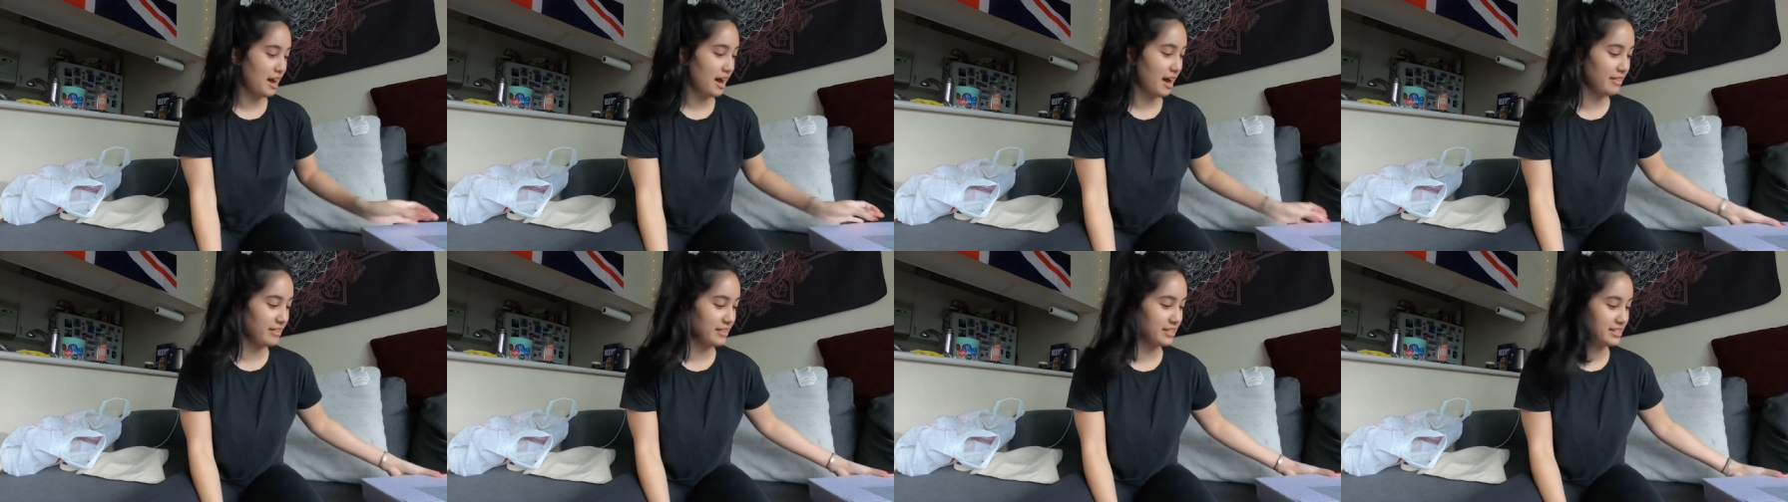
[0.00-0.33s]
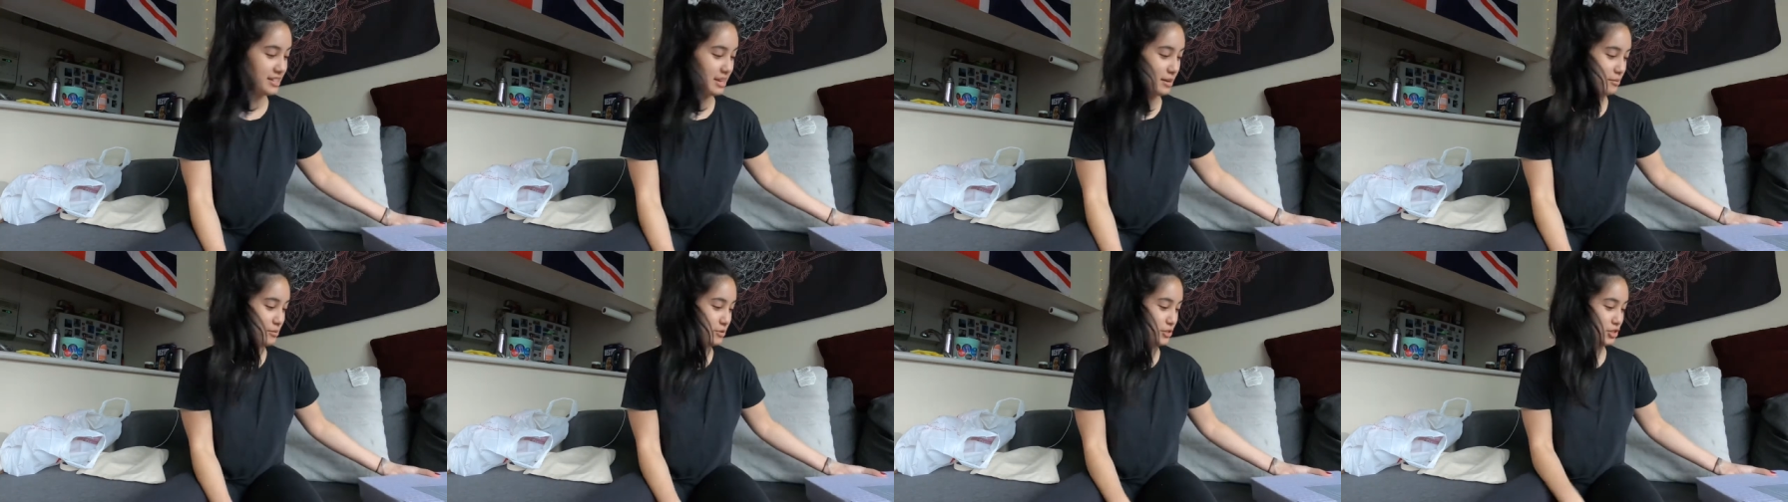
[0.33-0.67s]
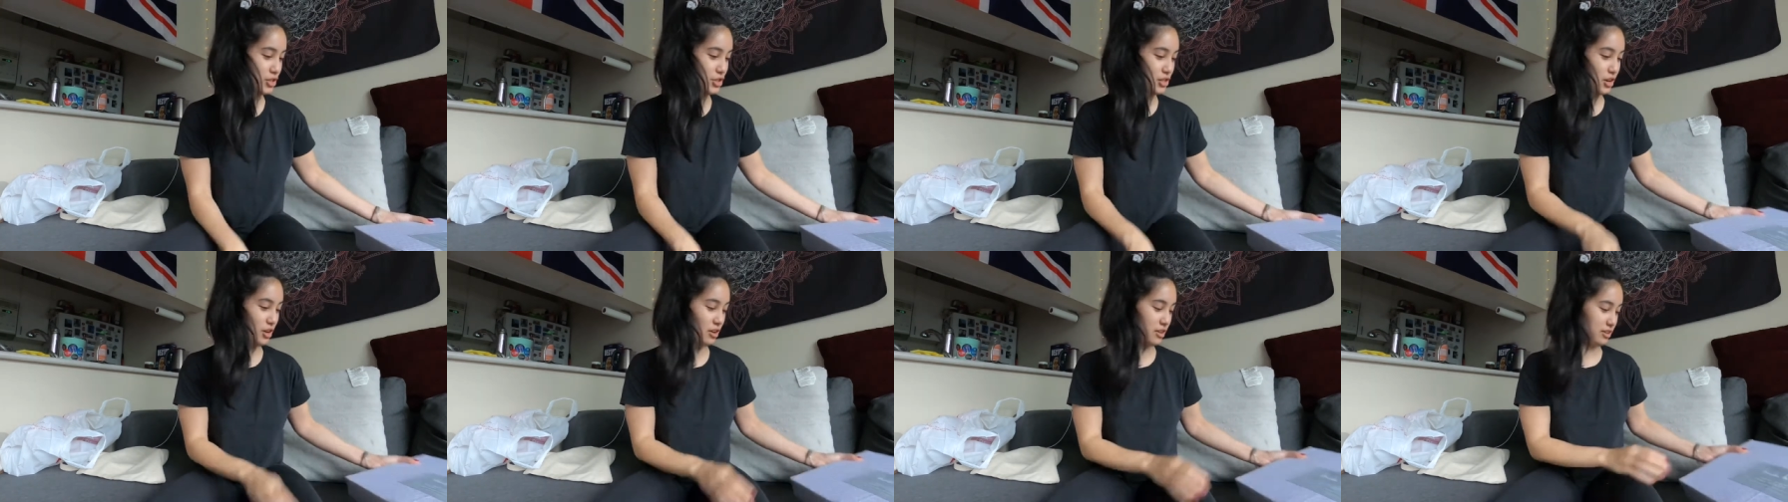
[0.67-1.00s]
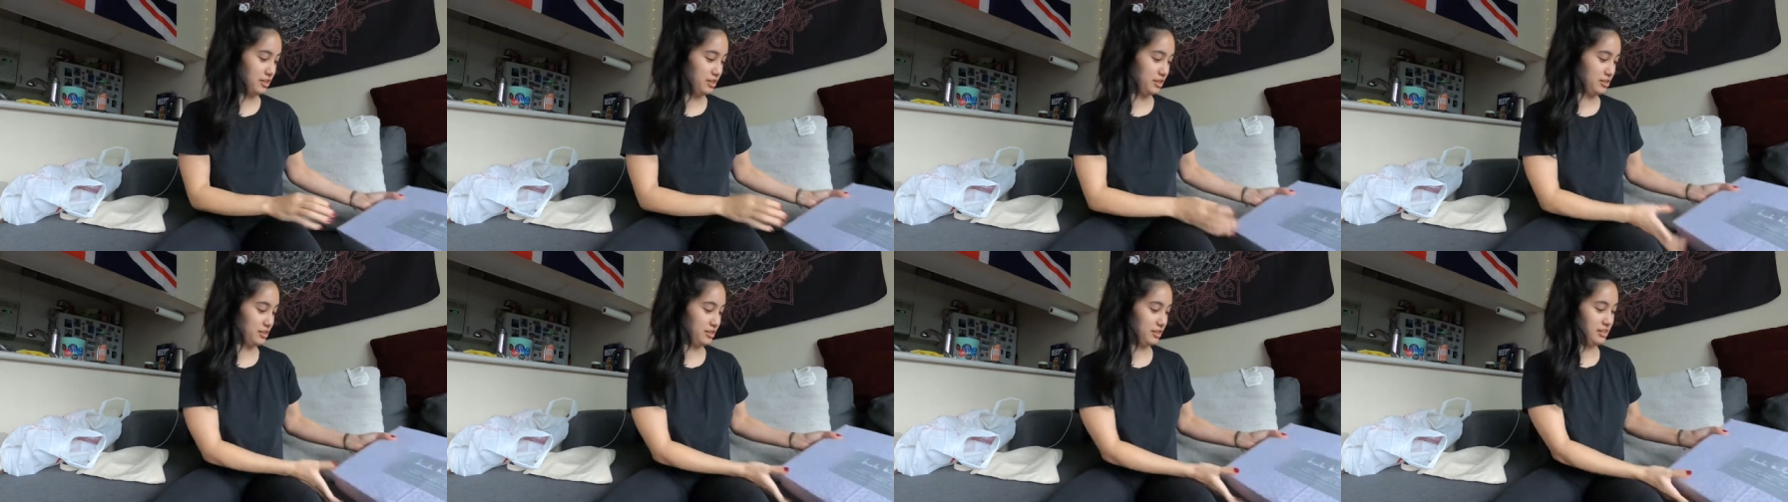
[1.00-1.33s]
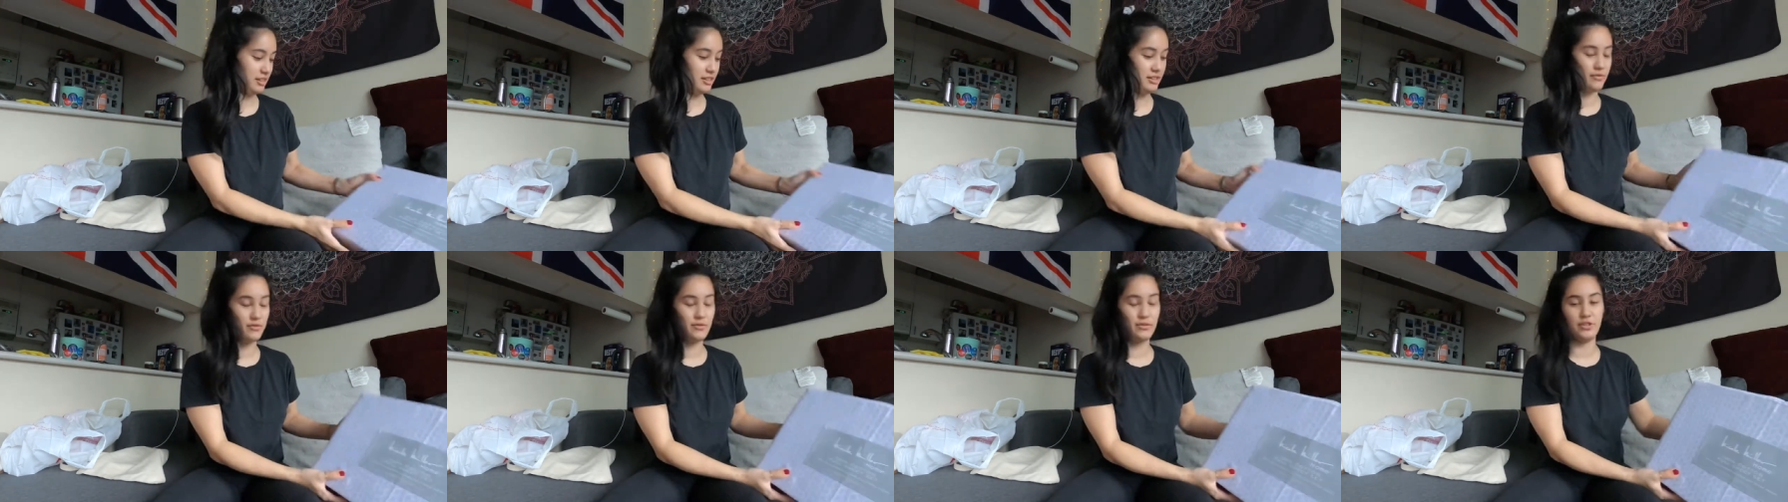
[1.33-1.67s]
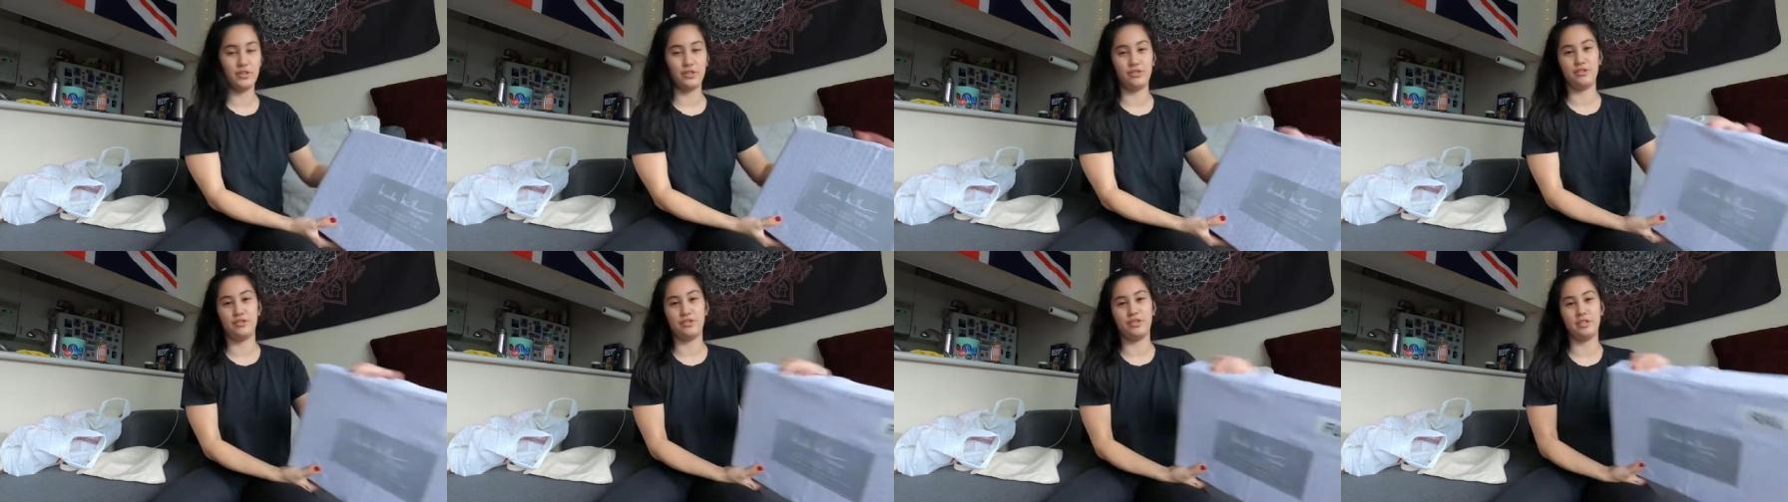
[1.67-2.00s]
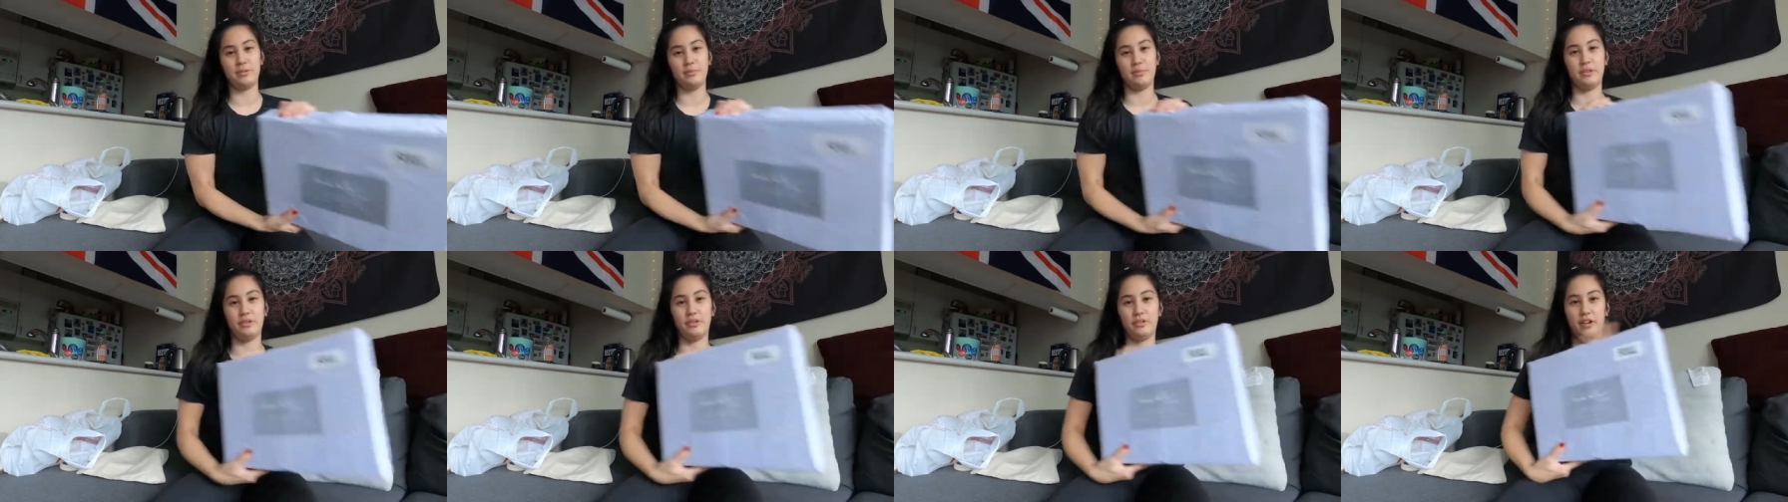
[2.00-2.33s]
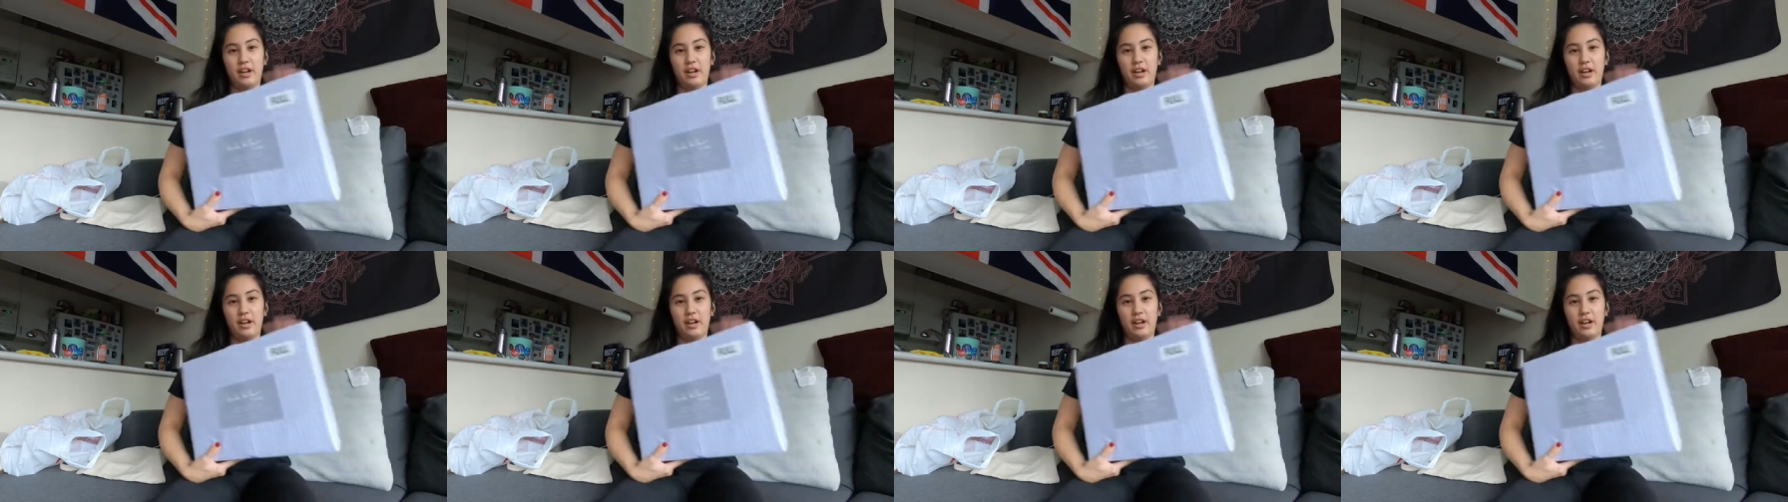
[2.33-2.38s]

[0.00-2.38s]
And this I would just call little leaves or some other